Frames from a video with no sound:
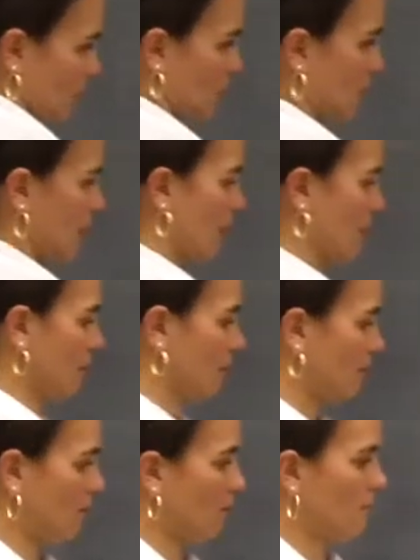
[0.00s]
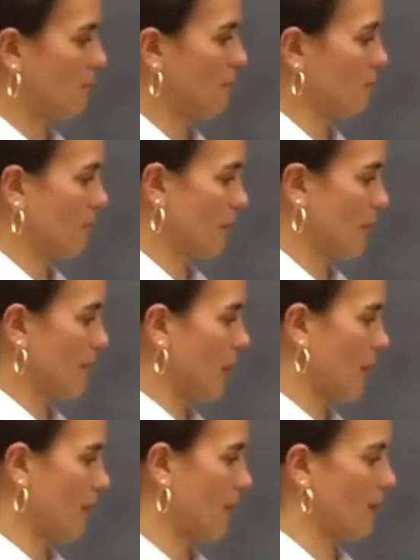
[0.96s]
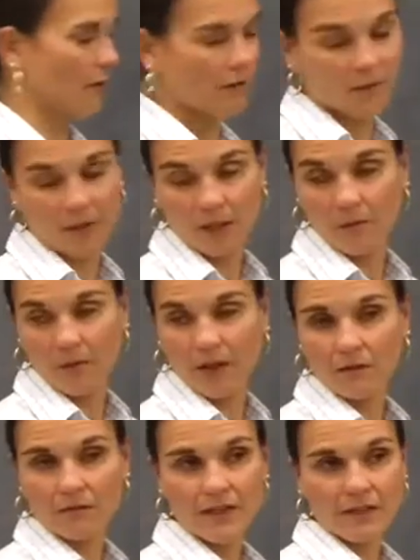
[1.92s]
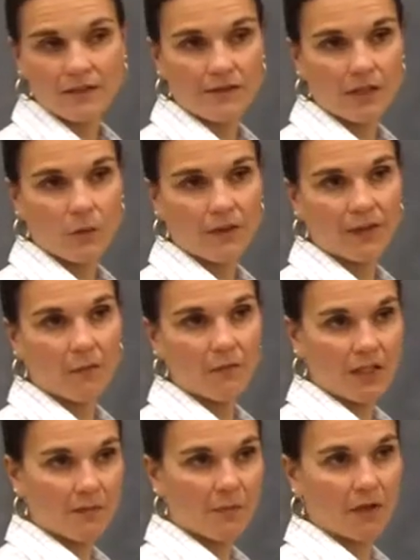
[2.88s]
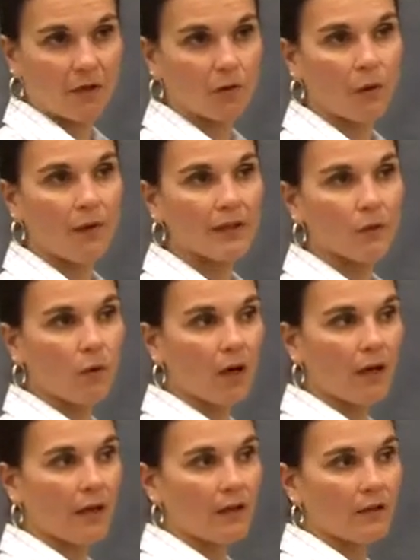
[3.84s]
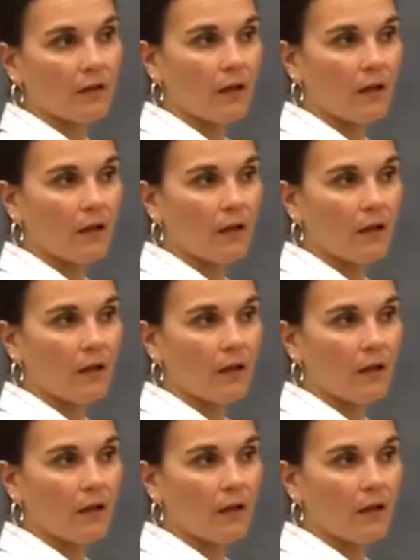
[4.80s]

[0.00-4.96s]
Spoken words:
we're going to talk here in a minute about TLC and what that means, but you're going to want